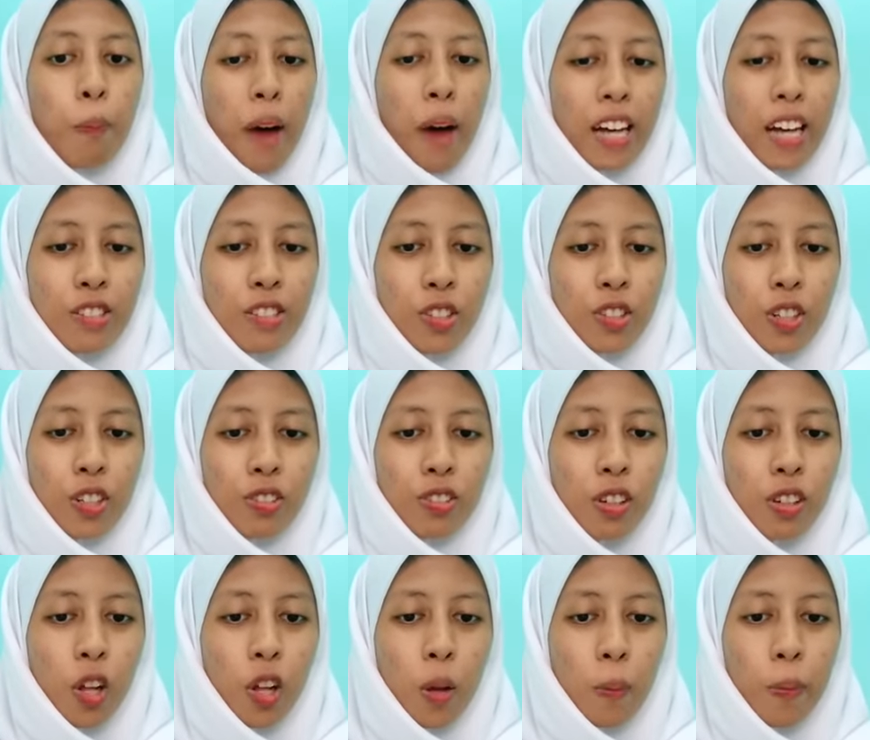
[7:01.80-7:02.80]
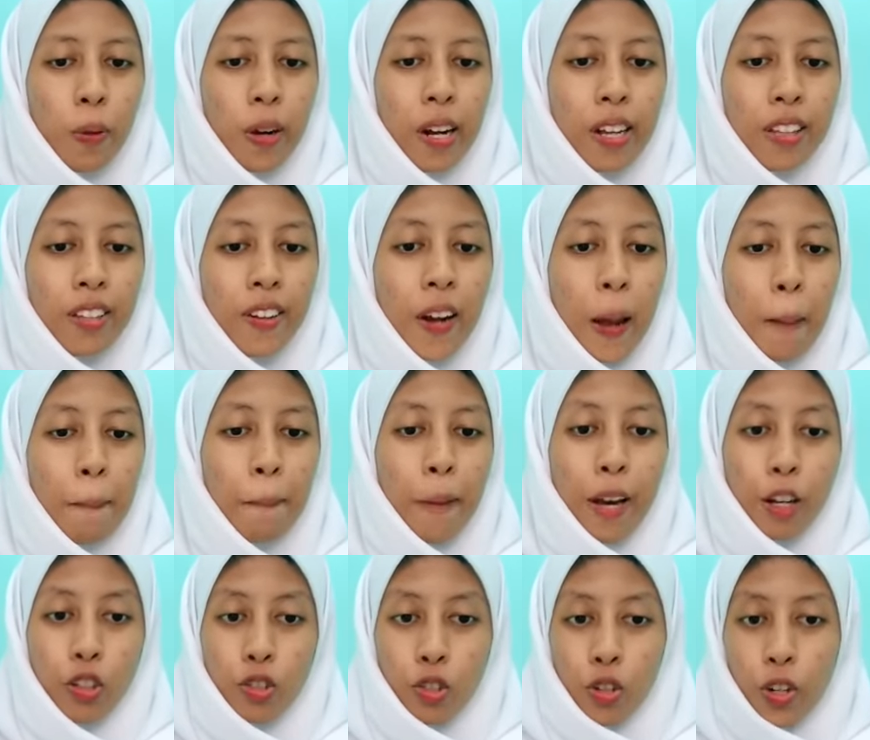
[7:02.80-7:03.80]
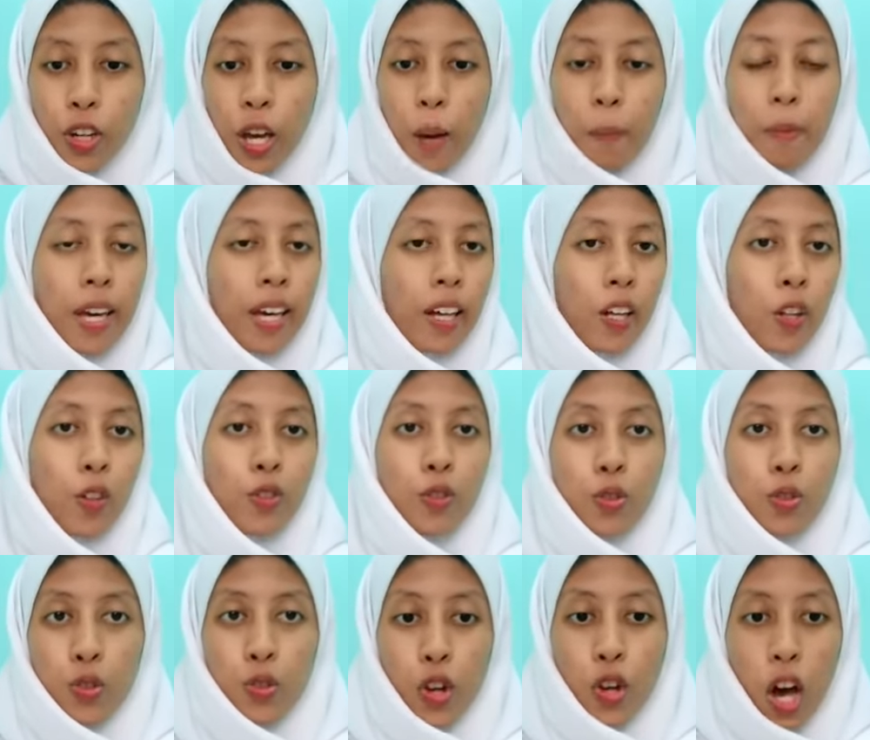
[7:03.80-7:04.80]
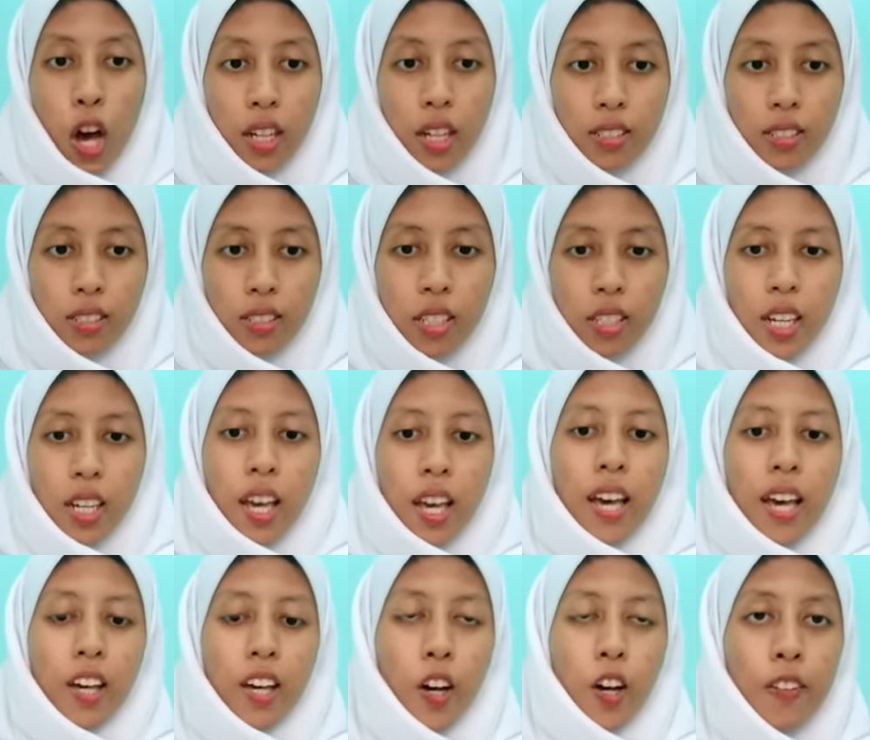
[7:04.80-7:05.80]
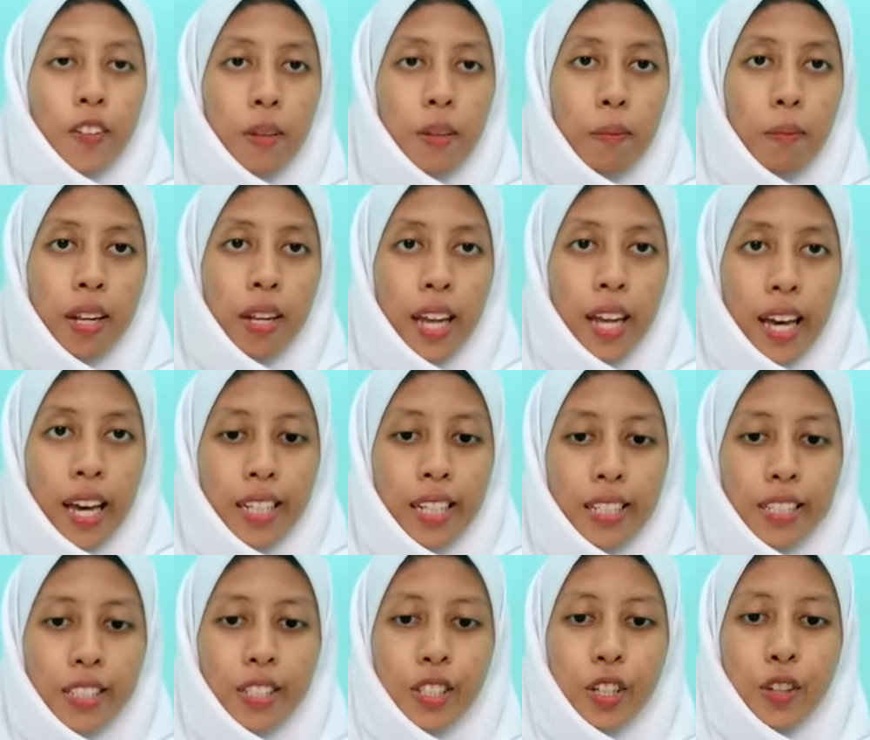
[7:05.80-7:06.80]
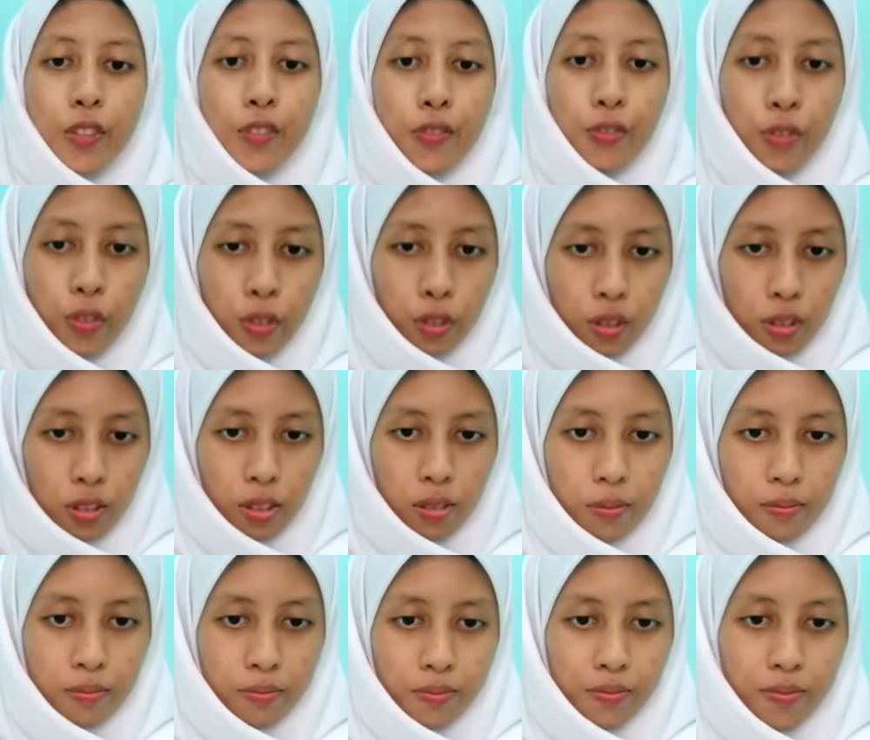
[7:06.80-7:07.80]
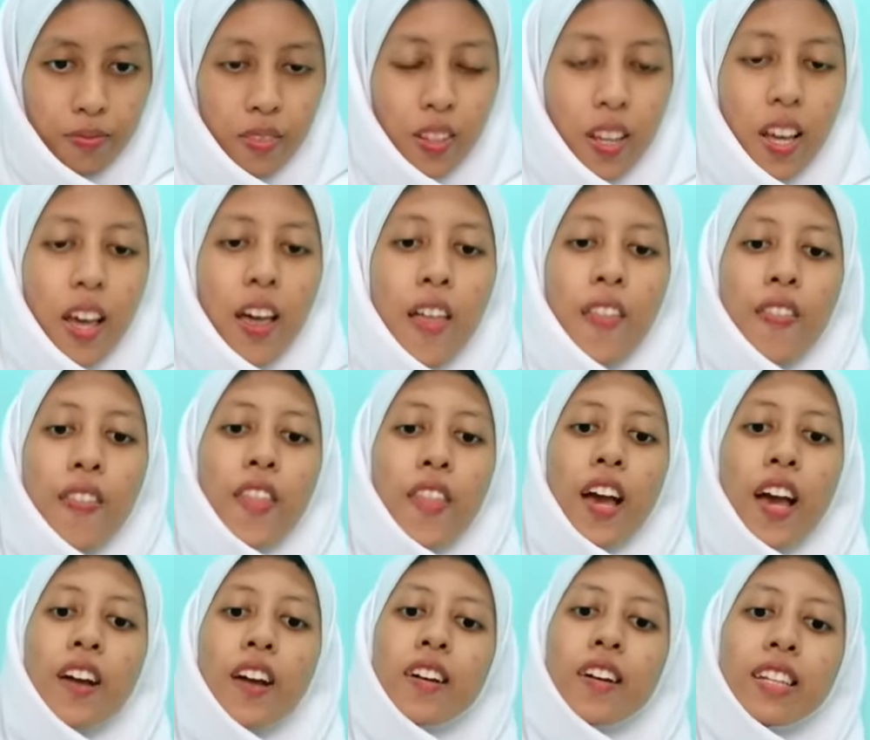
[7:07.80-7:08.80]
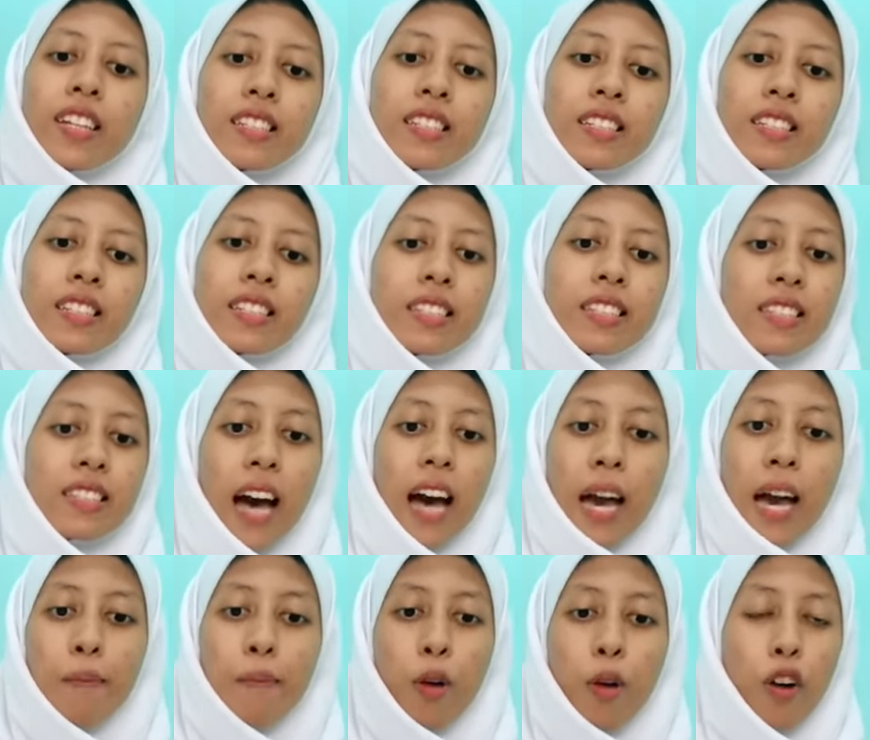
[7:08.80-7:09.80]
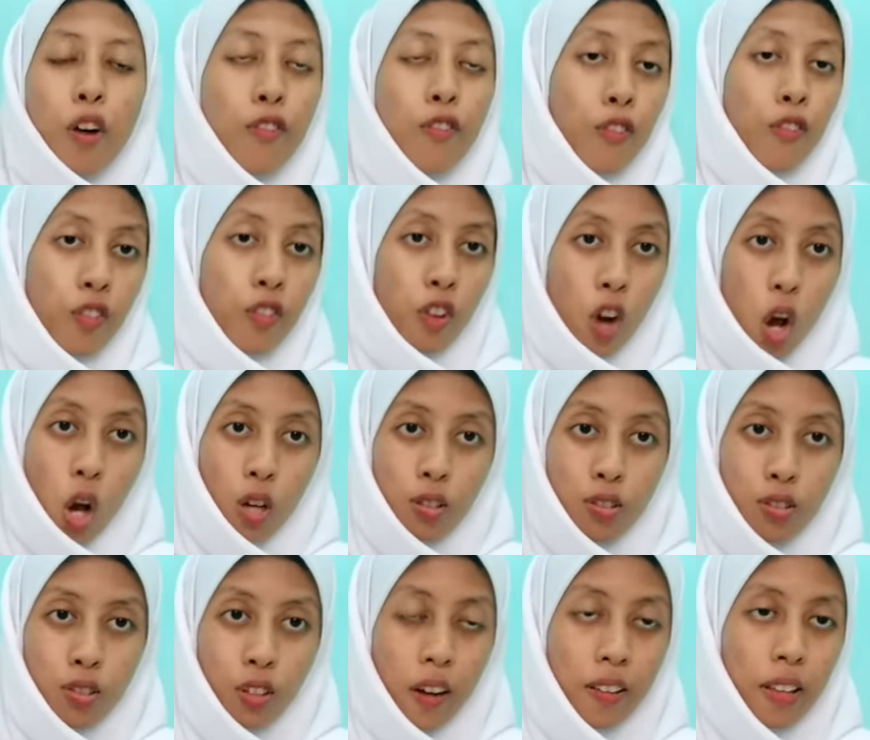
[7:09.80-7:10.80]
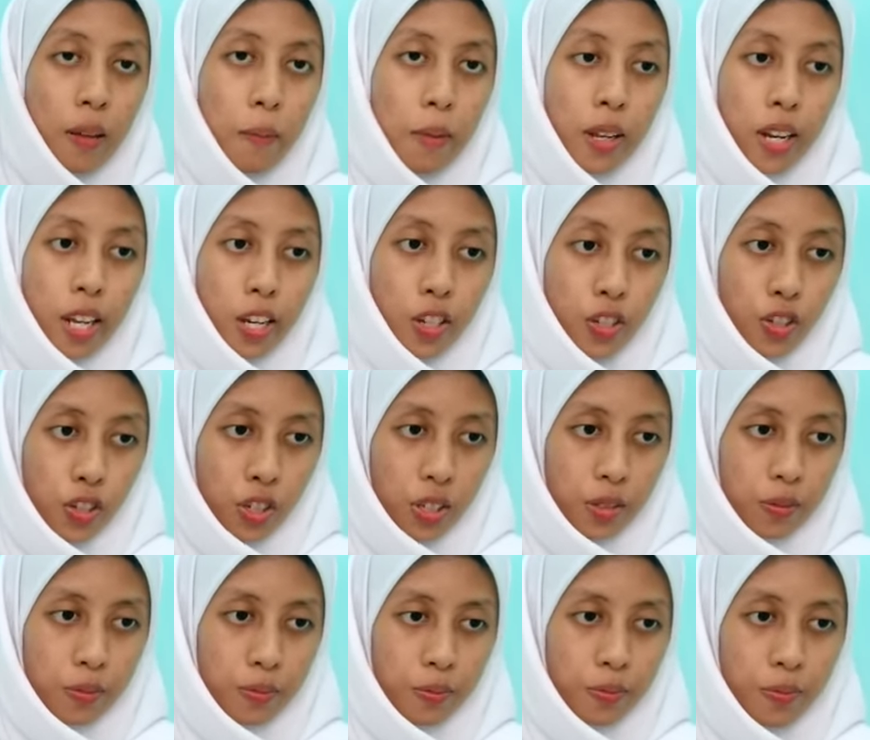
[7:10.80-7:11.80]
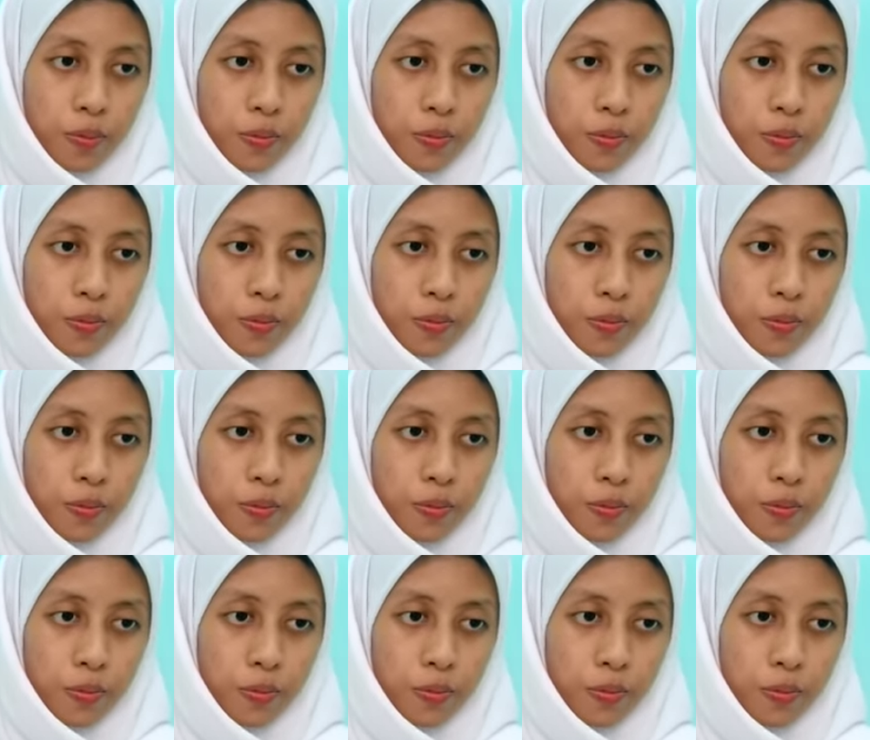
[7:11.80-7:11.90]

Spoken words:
pest control operator and make sure chemicals do not contaminate foods. There is a type of cross-contamination.